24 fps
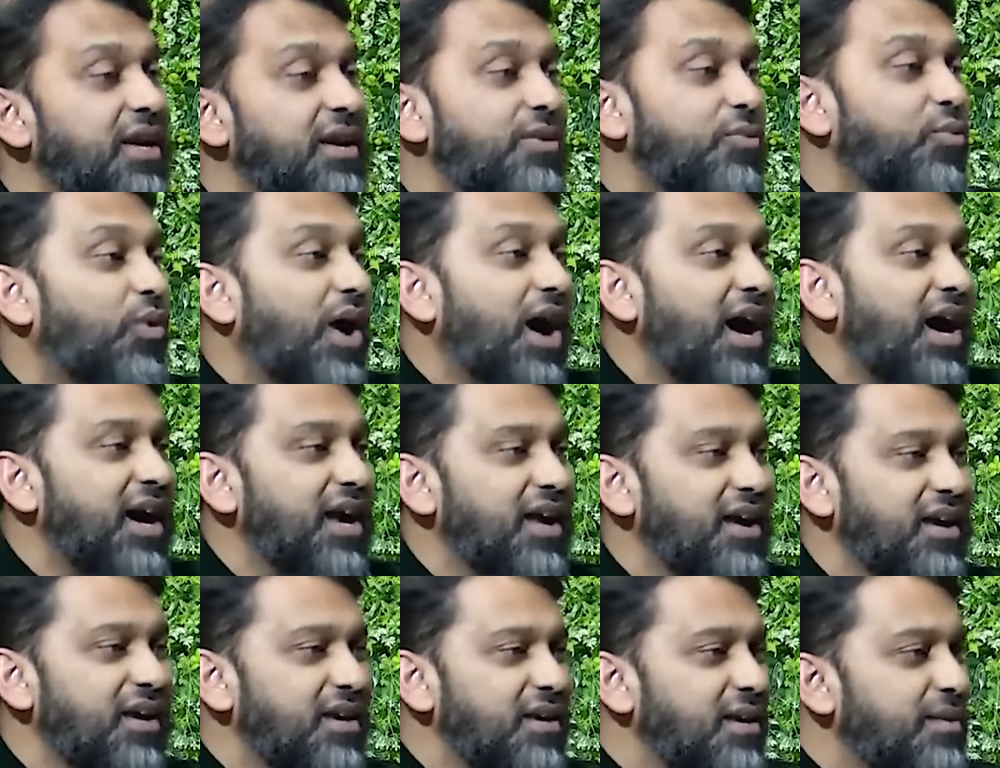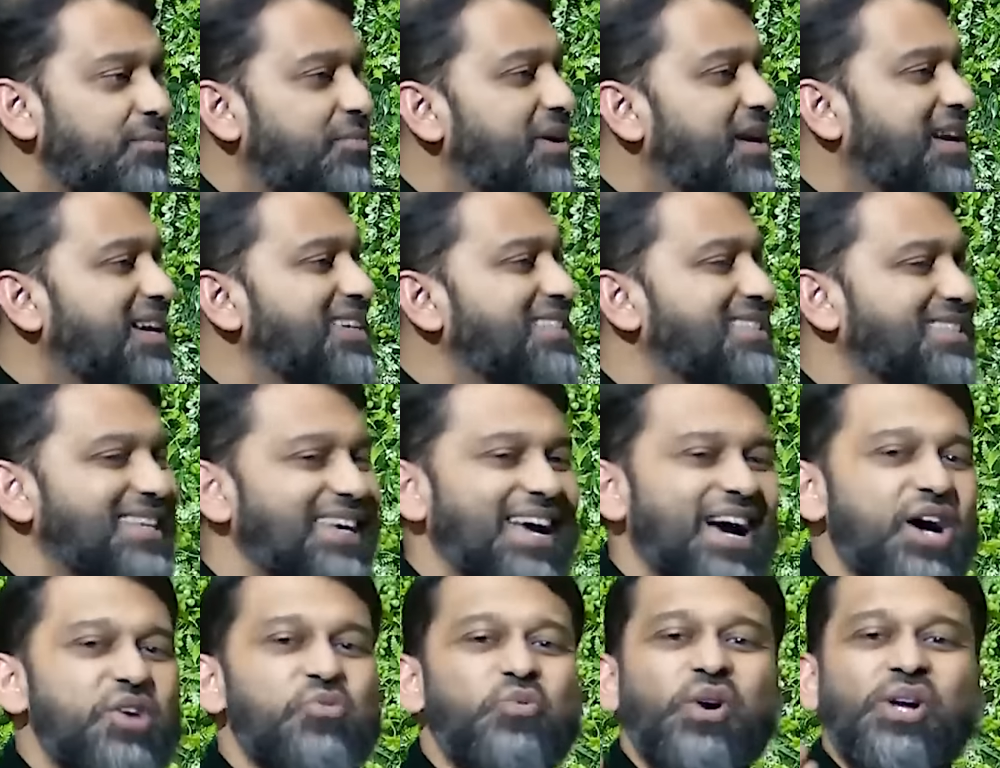Why? Because he
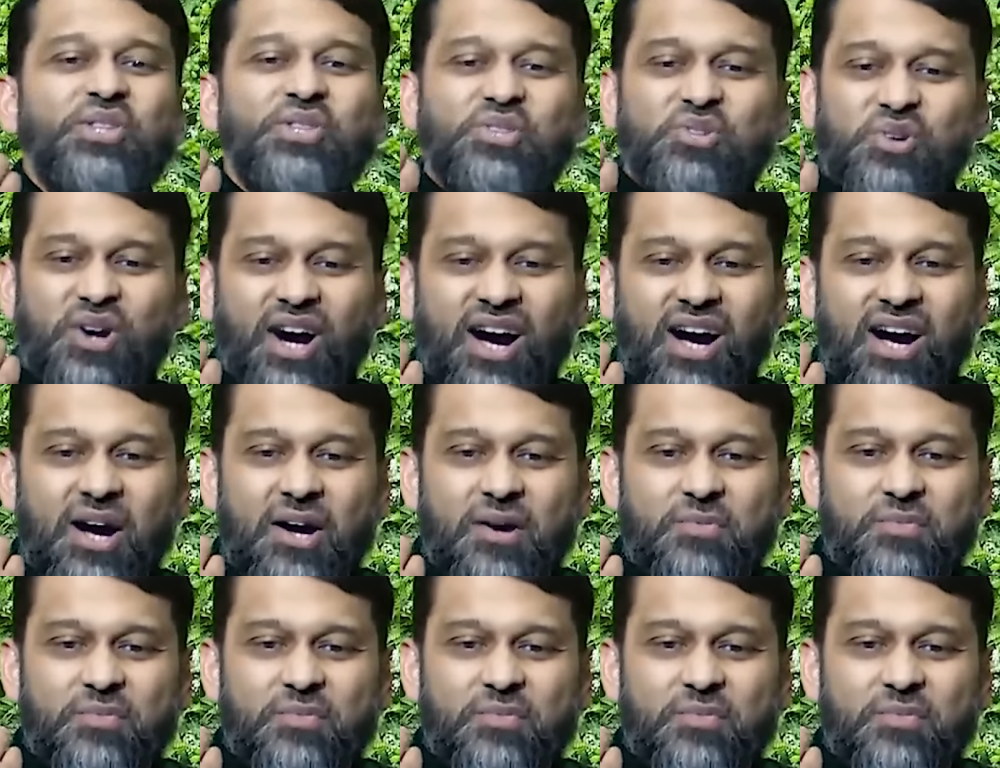had one dua